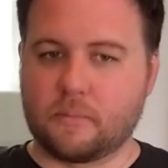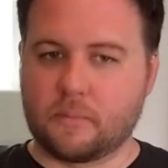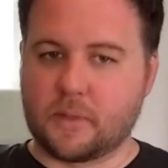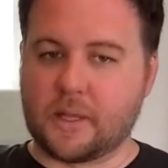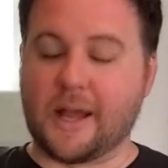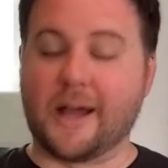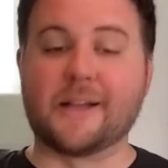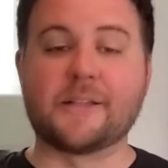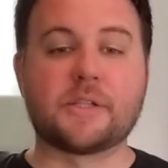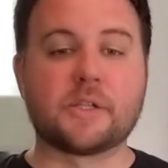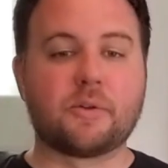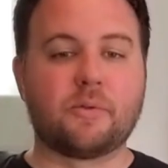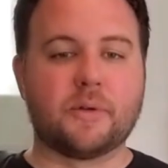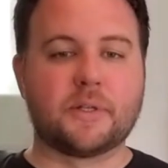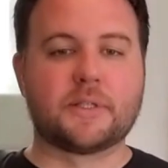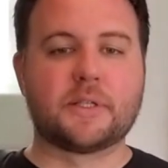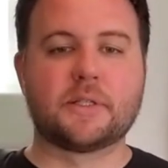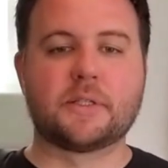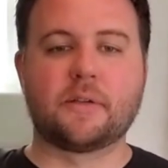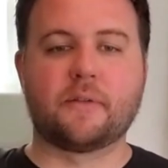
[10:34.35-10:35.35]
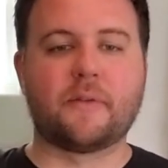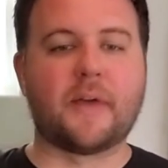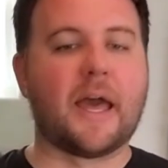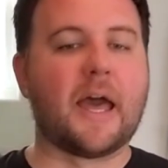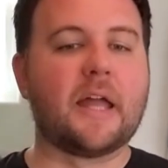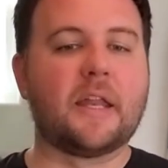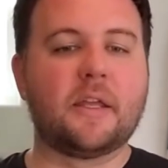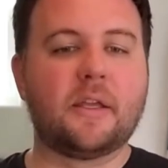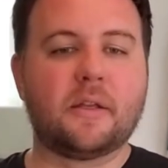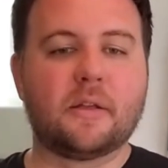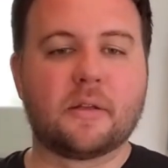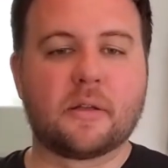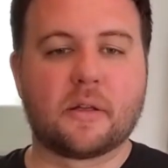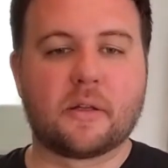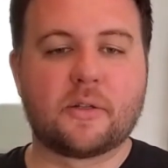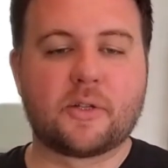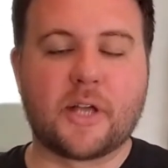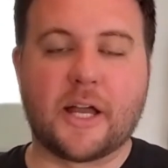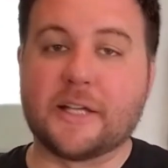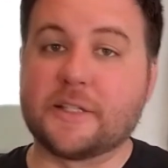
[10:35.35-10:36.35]
consequences of adding
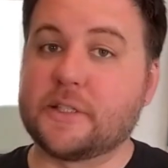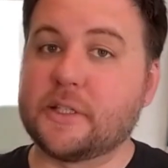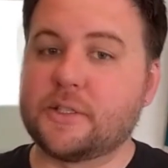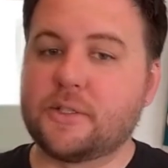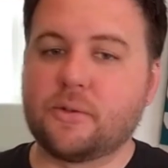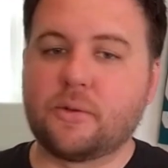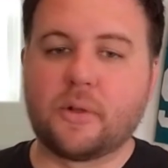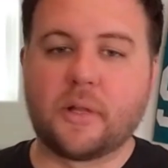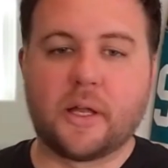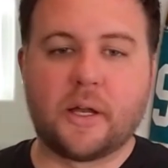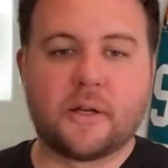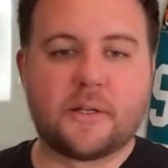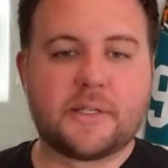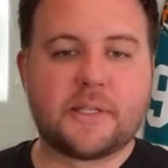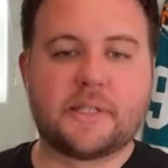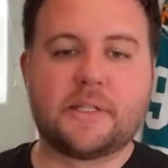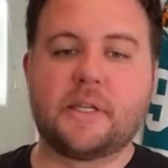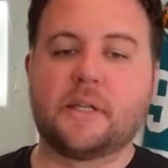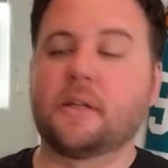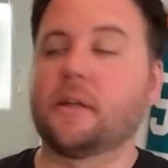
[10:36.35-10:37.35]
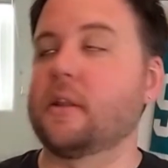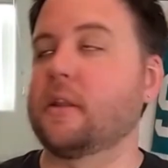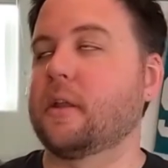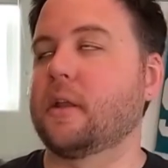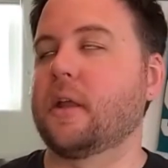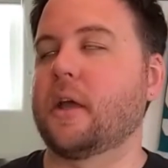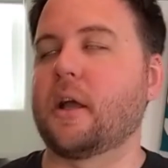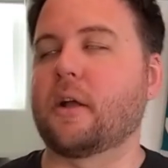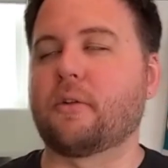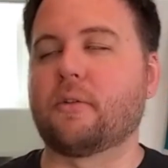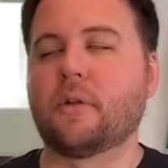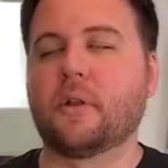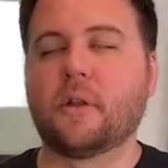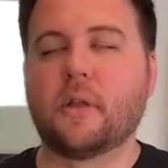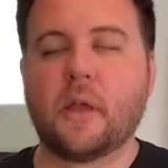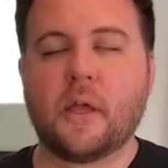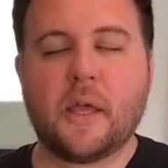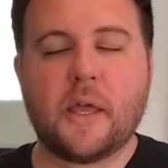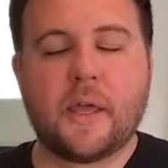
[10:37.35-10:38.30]
guys like Duclair, Zadina, and then Eklund,